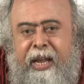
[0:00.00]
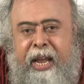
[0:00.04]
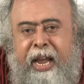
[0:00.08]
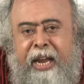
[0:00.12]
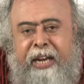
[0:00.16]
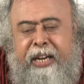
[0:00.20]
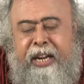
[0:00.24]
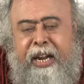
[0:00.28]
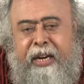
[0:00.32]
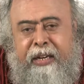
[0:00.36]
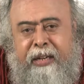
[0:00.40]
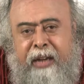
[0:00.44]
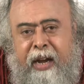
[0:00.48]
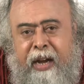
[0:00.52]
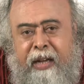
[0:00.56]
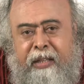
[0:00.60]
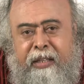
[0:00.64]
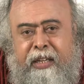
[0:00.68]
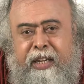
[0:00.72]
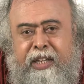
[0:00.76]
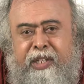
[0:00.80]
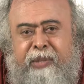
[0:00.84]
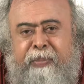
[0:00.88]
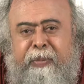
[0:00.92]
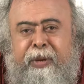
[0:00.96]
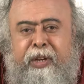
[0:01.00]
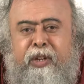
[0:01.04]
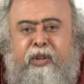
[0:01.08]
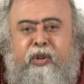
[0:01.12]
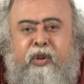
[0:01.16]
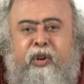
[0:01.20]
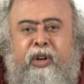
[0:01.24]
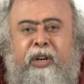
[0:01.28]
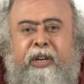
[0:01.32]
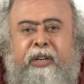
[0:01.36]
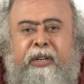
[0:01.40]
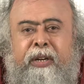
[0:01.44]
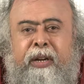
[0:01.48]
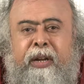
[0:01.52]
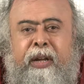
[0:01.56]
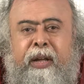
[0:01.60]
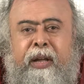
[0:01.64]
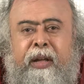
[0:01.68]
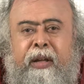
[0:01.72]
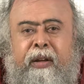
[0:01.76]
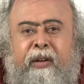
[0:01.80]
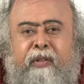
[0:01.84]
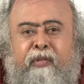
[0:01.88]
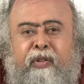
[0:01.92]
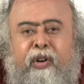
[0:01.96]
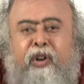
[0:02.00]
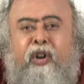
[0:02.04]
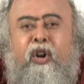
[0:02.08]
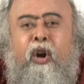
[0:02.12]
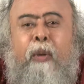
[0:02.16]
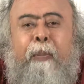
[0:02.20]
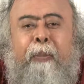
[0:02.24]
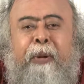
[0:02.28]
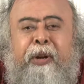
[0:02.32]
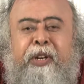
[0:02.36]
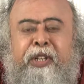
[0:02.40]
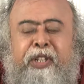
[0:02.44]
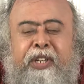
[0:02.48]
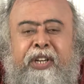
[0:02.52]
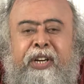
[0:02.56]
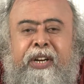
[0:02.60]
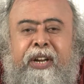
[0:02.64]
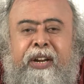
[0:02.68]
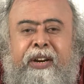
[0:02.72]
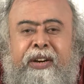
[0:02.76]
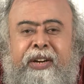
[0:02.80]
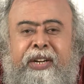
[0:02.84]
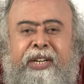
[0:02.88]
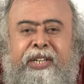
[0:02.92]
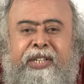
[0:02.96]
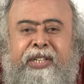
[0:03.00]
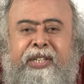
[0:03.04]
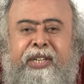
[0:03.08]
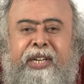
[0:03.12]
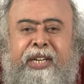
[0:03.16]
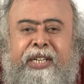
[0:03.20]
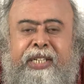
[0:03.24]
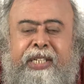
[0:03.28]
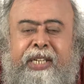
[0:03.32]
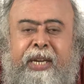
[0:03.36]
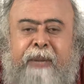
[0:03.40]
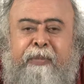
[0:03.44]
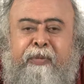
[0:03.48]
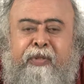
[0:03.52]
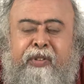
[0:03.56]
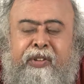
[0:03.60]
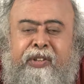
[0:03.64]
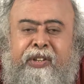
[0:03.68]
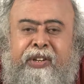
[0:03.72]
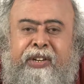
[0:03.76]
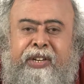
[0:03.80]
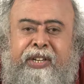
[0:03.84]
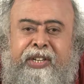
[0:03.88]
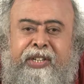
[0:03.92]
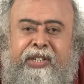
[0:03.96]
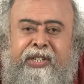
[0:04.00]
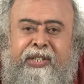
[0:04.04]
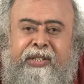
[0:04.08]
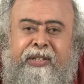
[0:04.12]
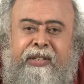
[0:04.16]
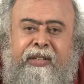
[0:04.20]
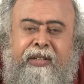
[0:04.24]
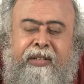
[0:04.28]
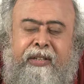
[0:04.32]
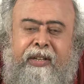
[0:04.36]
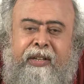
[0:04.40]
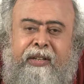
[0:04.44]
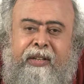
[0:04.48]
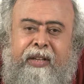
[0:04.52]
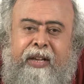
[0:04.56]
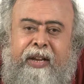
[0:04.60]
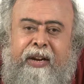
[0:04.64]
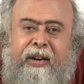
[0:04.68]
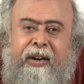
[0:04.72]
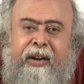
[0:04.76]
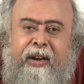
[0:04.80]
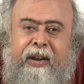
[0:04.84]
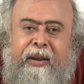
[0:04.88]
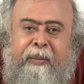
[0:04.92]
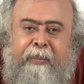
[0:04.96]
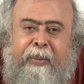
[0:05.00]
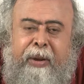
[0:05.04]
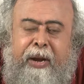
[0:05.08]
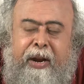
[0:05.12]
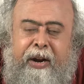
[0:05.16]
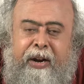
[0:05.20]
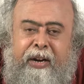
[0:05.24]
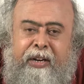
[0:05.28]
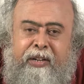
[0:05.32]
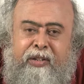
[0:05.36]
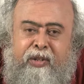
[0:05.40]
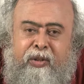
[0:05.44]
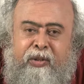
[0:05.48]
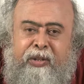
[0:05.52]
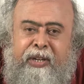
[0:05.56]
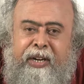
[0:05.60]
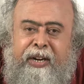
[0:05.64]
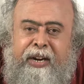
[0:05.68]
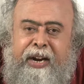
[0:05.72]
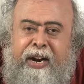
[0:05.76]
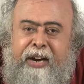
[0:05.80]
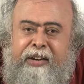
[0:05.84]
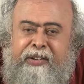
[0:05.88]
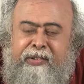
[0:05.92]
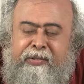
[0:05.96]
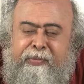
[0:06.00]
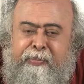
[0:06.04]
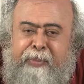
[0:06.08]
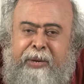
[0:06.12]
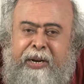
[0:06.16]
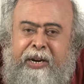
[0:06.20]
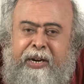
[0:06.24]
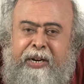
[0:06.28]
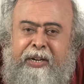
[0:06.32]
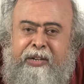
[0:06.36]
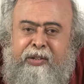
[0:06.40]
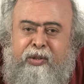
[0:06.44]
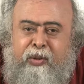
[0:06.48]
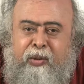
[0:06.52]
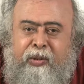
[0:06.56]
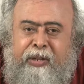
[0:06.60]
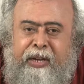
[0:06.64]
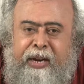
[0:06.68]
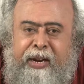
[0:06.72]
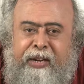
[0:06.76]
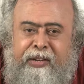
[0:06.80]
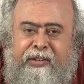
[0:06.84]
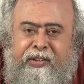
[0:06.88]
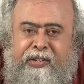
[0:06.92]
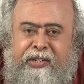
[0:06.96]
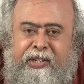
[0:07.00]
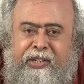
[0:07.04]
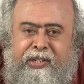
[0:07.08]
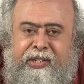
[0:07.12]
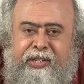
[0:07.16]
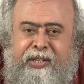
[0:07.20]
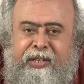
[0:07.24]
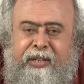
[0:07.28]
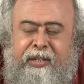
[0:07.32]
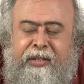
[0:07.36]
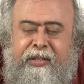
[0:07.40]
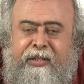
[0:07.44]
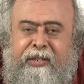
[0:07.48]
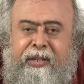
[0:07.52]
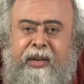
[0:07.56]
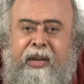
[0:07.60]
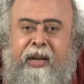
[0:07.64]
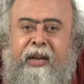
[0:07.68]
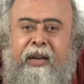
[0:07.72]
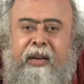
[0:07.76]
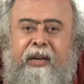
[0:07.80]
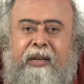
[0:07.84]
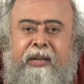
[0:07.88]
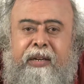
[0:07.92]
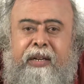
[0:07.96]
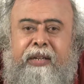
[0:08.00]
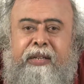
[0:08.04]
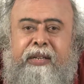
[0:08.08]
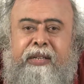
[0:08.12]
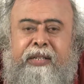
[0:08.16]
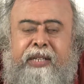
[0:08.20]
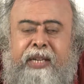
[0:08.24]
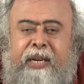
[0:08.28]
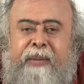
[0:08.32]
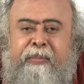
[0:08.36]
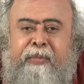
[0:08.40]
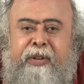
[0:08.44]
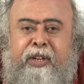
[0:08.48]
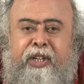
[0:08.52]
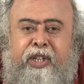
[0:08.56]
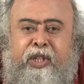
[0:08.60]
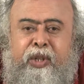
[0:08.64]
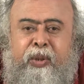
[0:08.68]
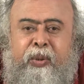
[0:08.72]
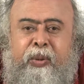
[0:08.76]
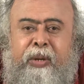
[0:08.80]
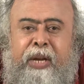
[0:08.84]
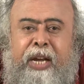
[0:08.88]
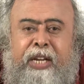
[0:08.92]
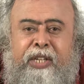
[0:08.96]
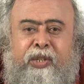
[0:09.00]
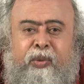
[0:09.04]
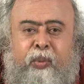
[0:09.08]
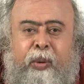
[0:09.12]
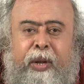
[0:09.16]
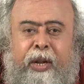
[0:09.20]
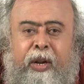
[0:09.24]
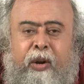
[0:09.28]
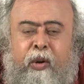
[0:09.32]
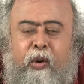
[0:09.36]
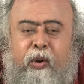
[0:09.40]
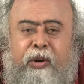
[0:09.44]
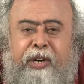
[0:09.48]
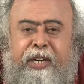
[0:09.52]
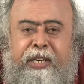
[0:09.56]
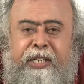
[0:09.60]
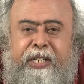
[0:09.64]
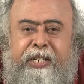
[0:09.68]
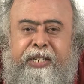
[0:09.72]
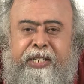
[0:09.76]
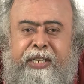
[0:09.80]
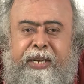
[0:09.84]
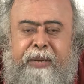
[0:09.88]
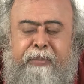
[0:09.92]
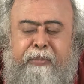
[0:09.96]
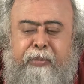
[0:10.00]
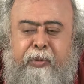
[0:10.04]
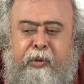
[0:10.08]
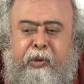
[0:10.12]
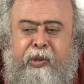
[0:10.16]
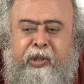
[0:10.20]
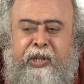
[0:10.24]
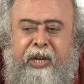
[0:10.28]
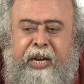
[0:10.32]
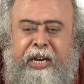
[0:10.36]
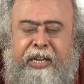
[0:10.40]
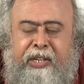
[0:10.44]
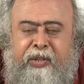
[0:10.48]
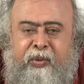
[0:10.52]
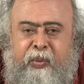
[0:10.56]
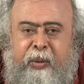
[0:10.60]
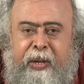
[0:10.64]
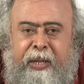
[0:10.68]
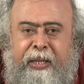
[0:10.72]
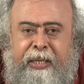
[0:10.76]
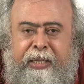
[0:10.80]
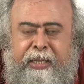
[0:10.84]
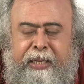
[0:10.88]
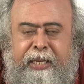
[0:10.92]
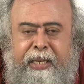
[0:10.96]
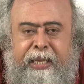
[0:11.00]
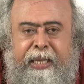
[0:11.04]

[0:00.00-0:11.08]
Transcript: And yet others may do it for no particular reason except for the reason that their parents or their grandparents or their ancestors did the same ritual as well, or did the same puja as well.